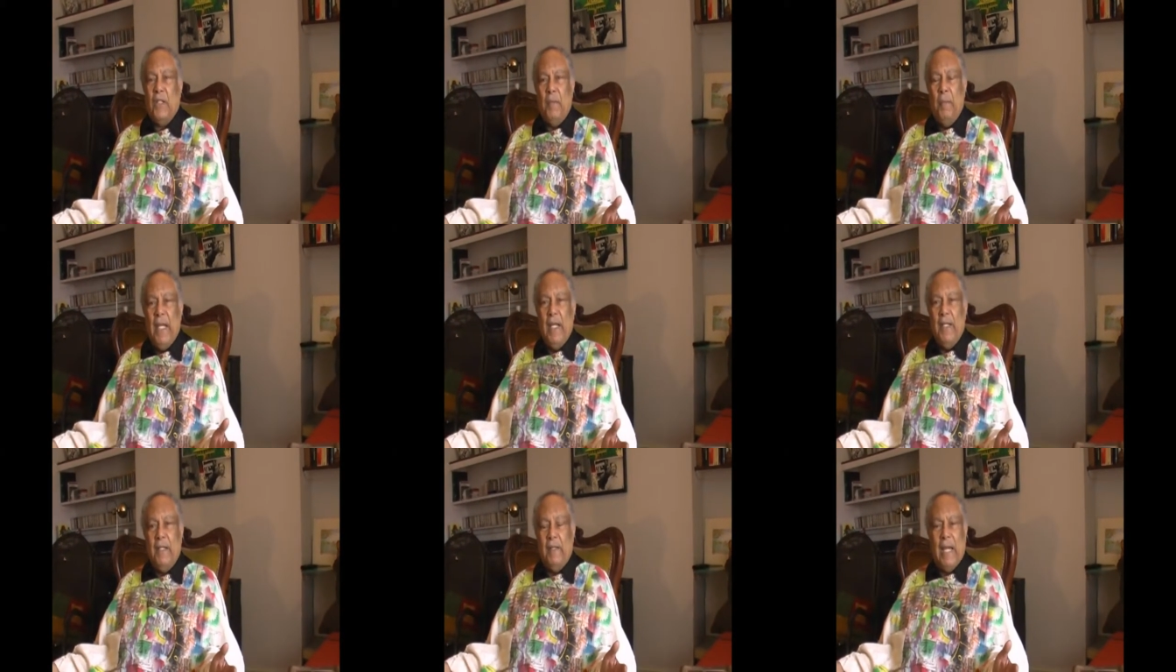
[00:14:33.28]
was
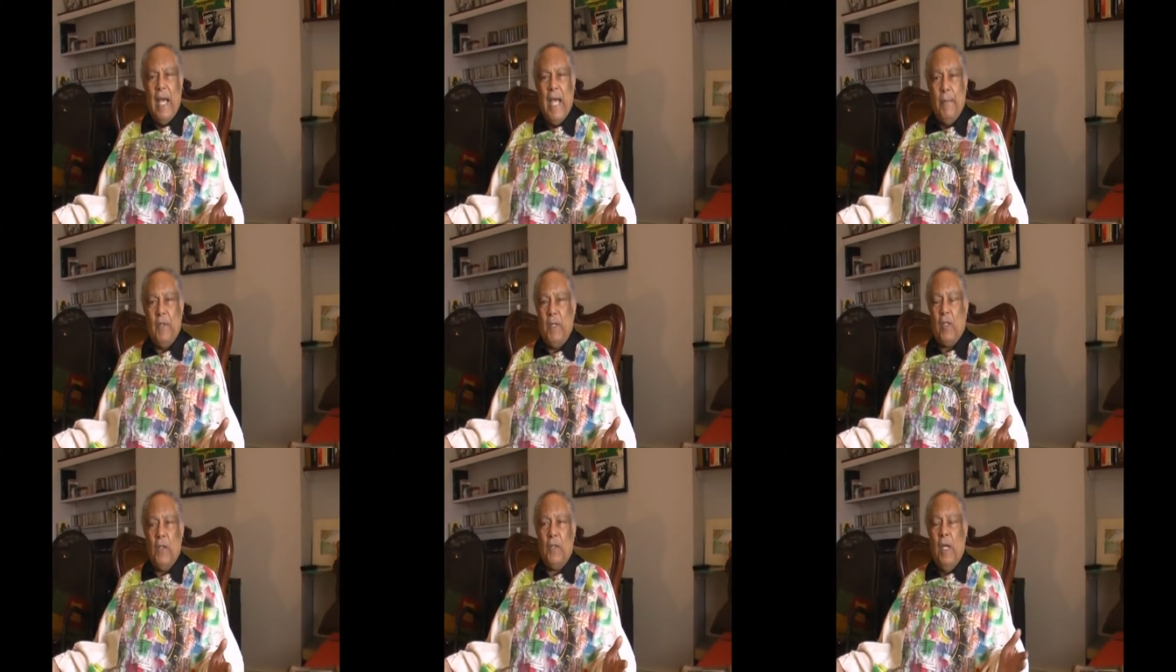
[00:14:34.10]
big times
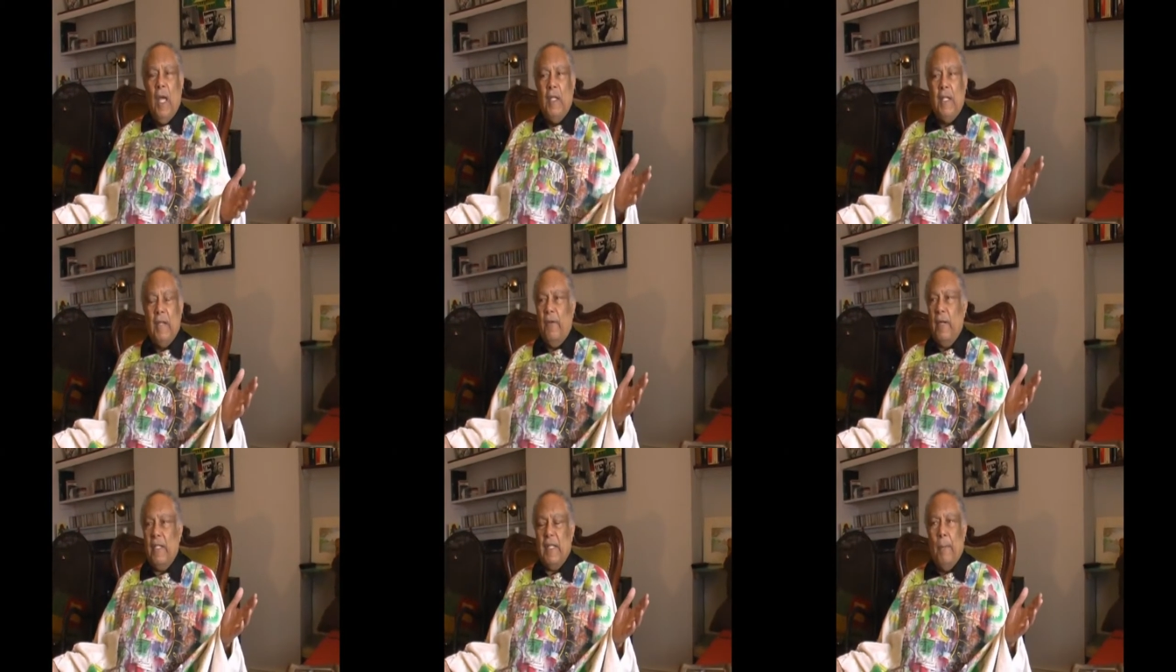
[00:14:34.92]
because yeah. take
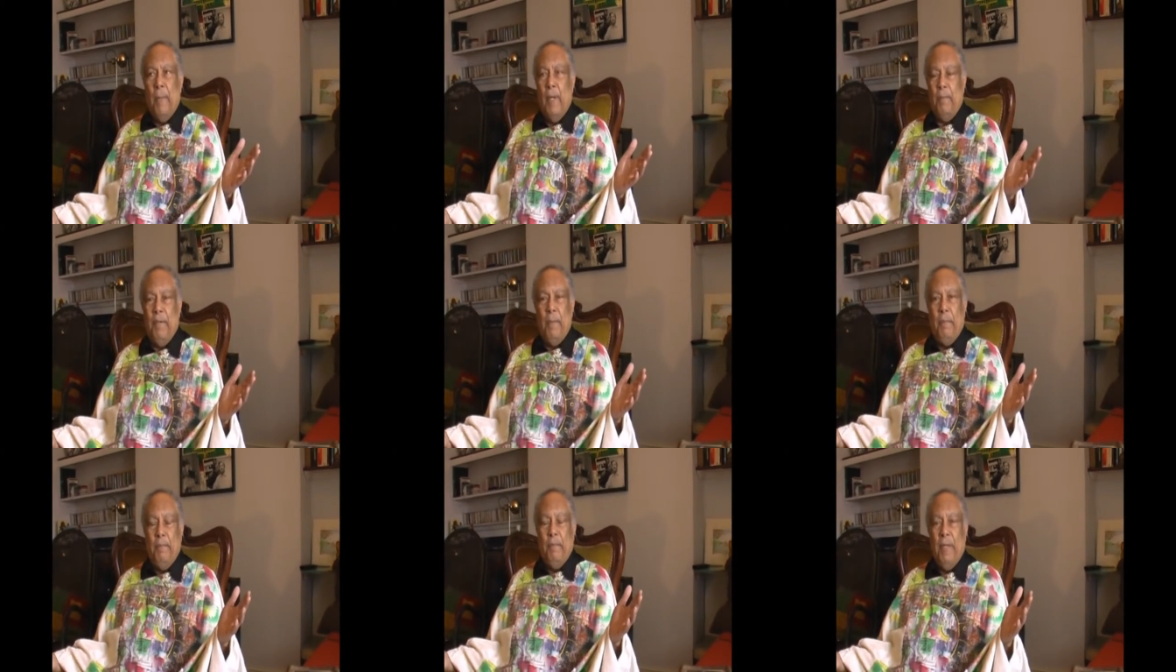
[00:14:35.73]
for example
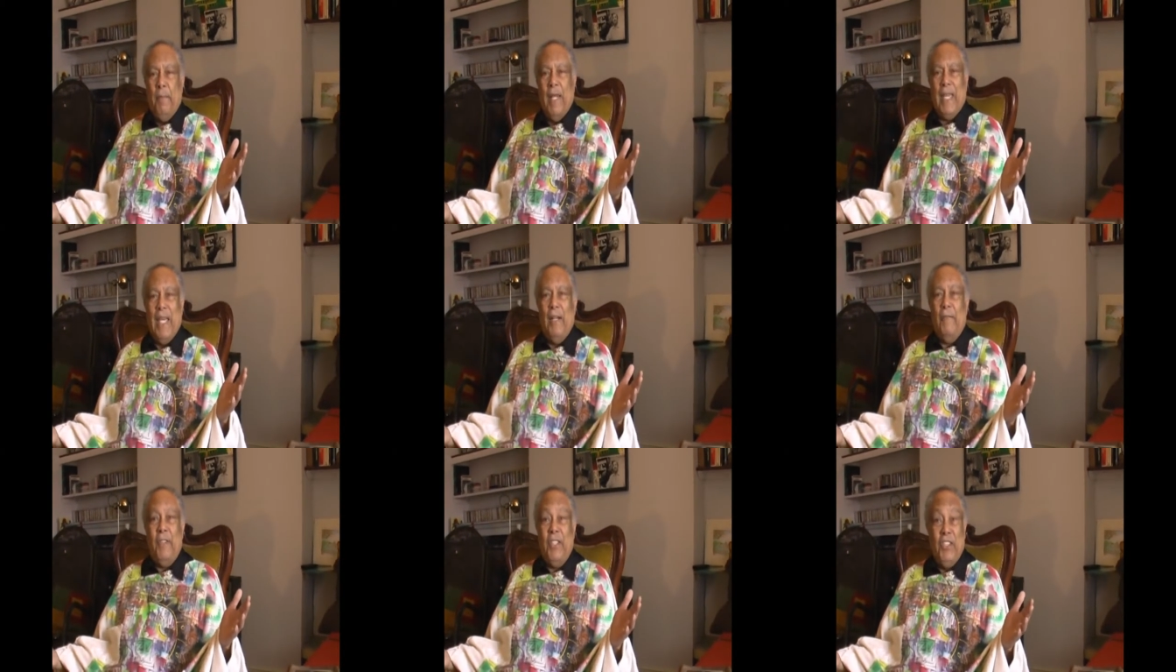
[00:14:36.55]
People like
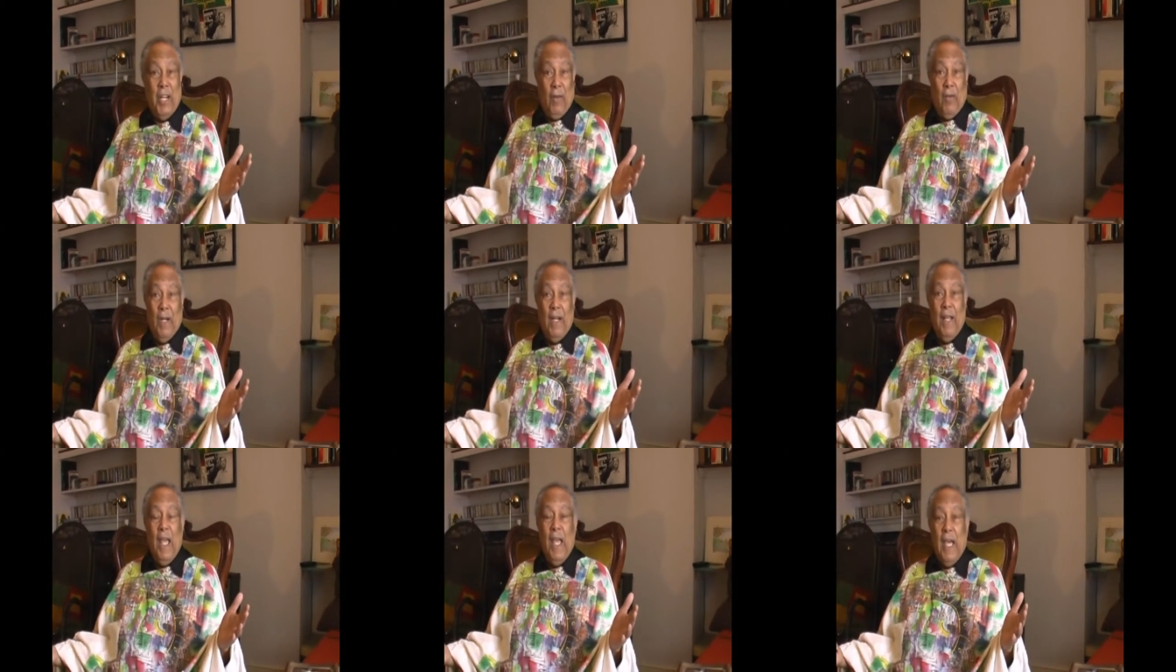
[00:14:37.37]
Ella Fitzgerald,
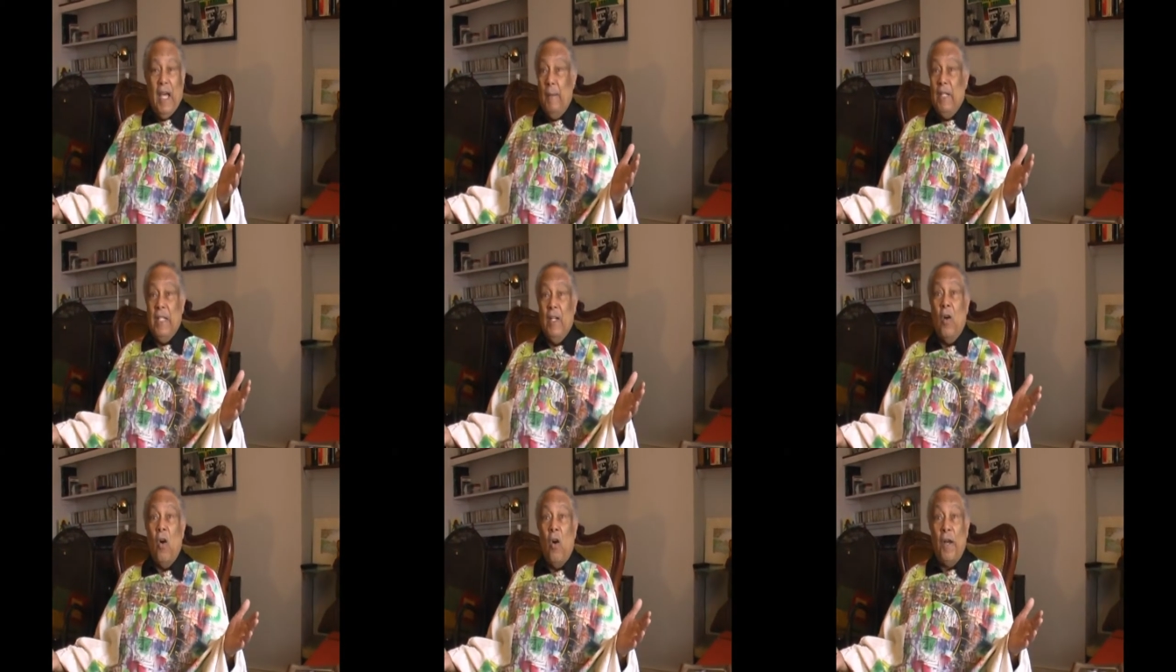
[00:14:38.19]
um, Lena
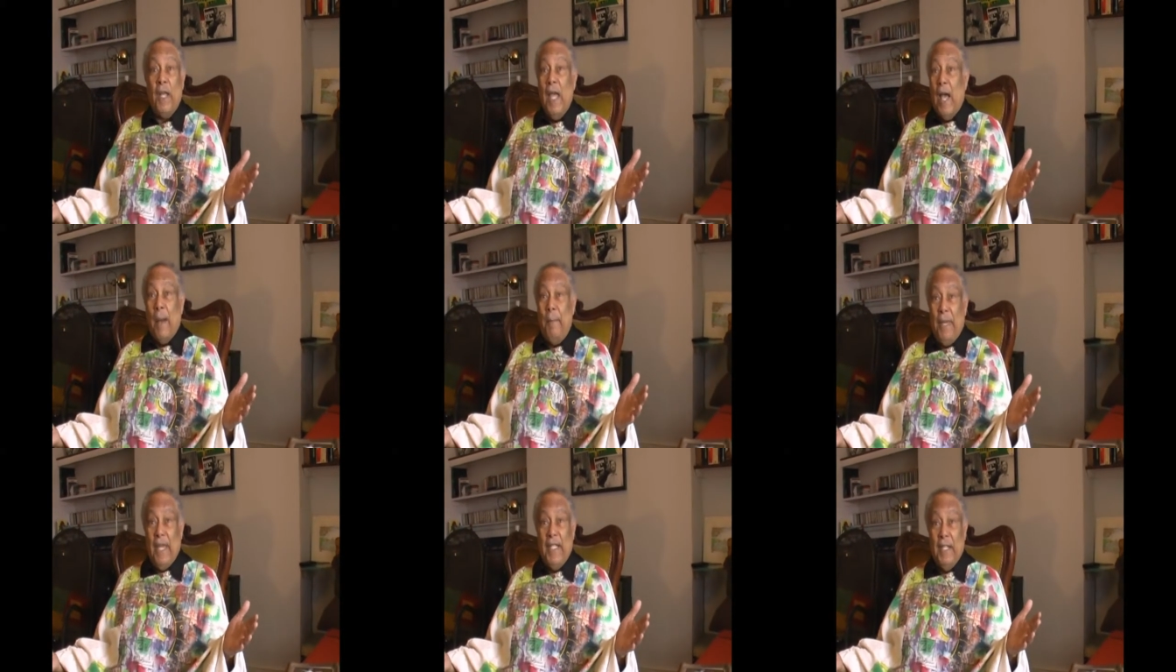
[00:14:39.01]
Horne
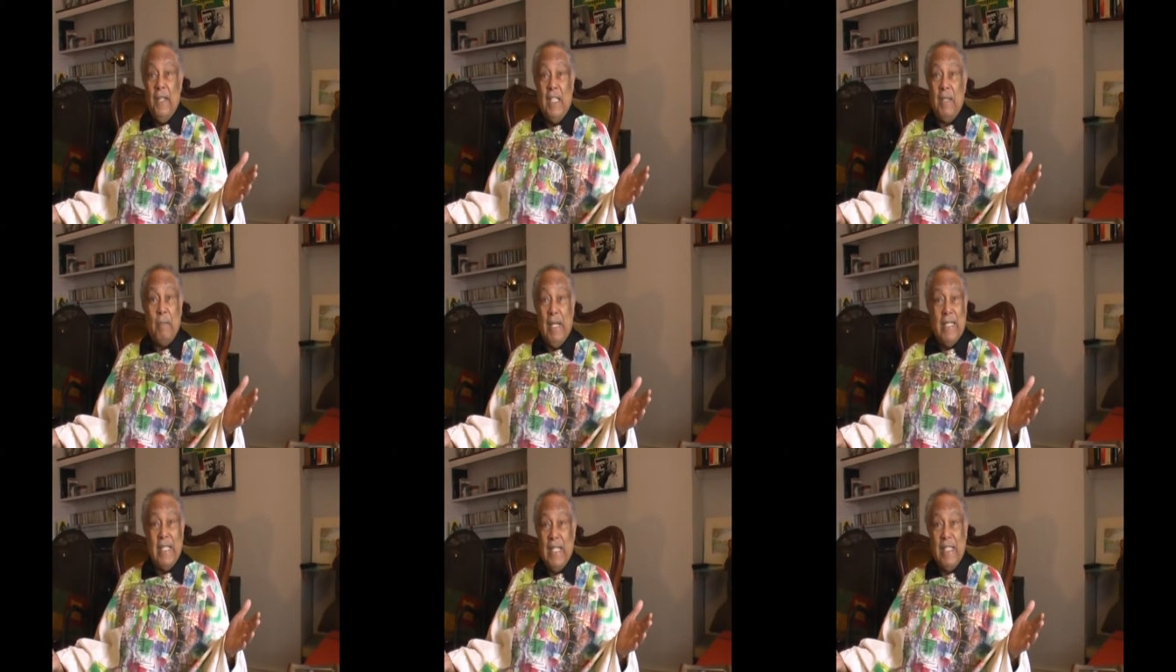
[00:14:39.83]
appeared in these
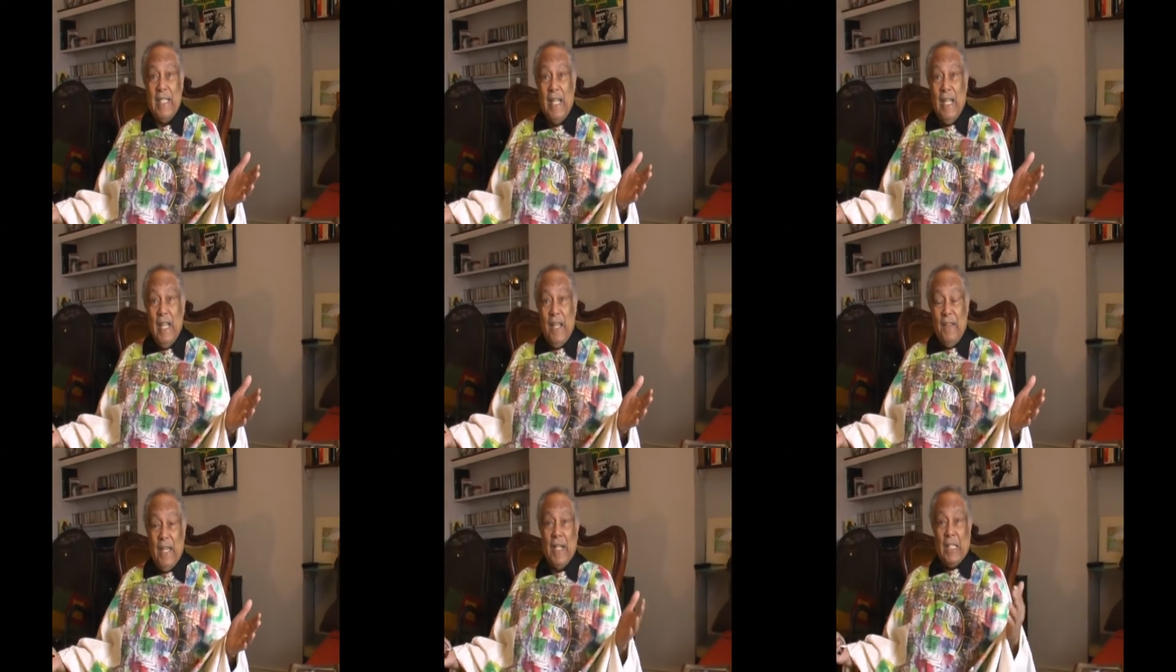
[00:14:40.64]
places. Mm-hmm.
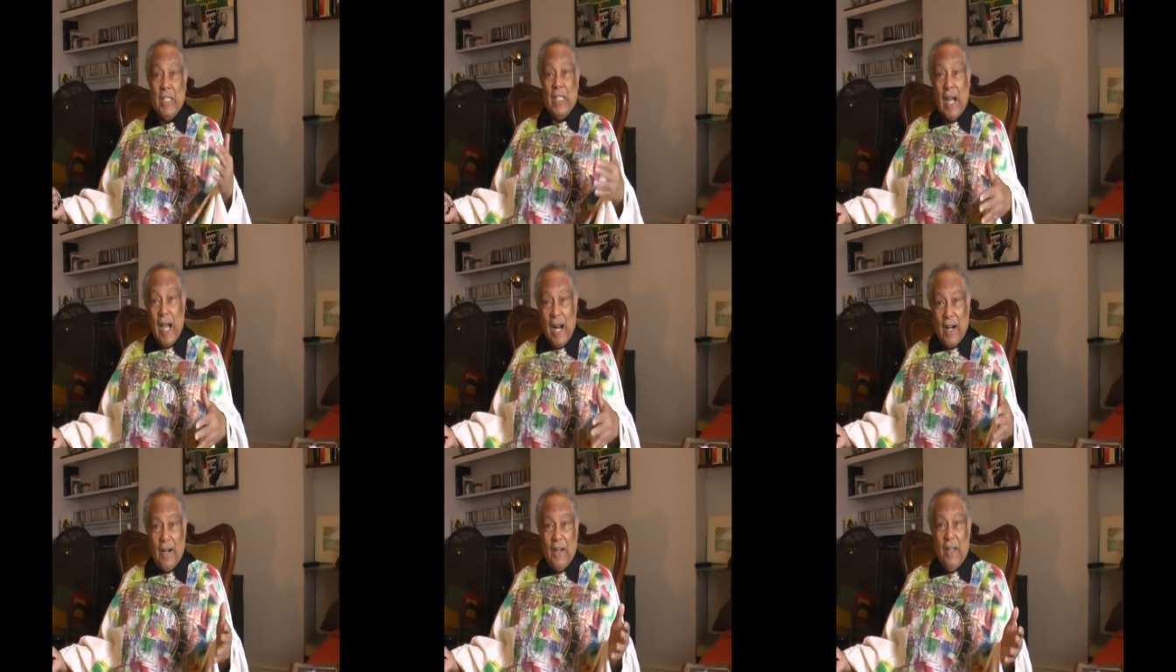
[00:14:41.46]
They had a
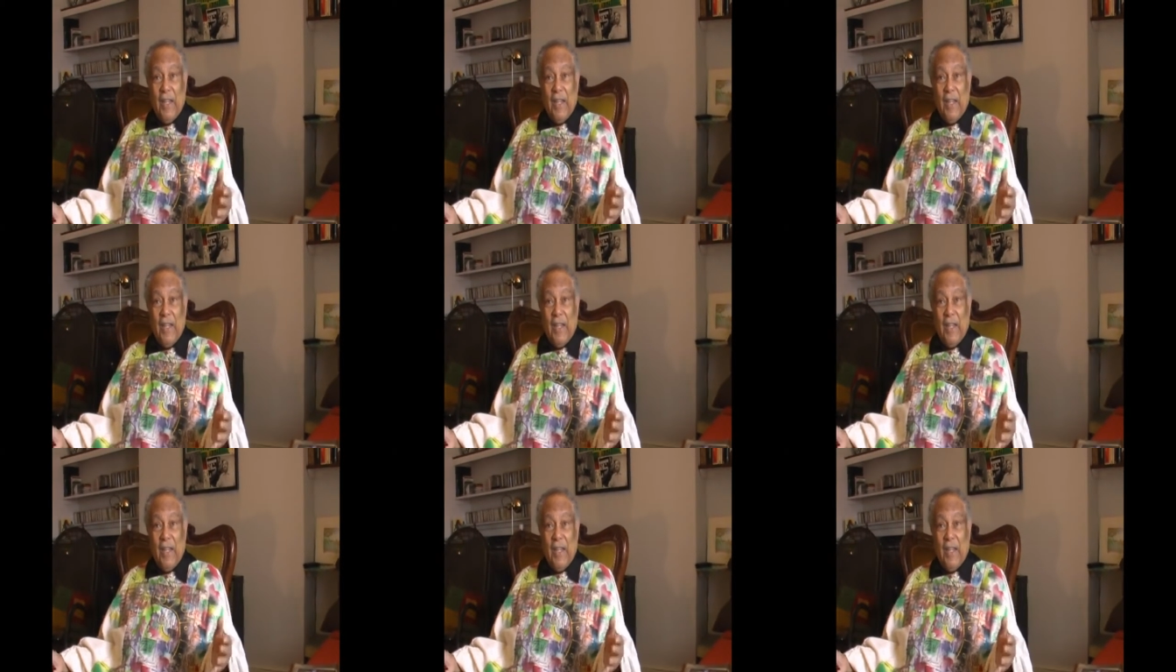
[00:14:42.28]
star.